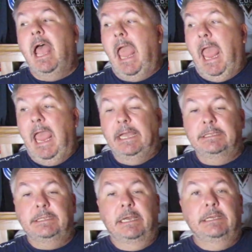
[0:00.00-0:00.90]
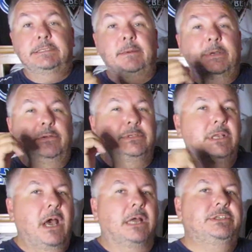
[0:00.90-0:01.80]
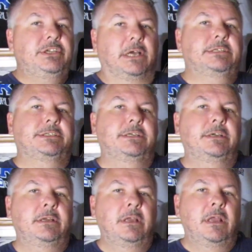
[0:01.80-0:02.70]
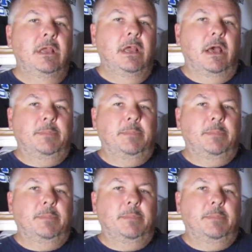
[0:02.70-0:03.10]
and somebody who's not just a